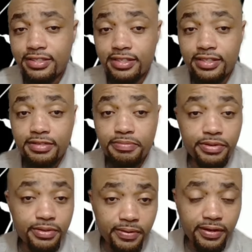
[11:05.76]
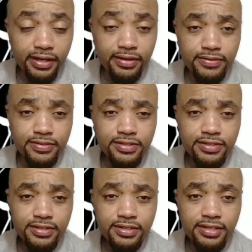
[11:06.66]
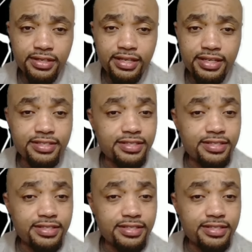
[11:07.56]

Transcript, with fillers: to the pre workouts, it's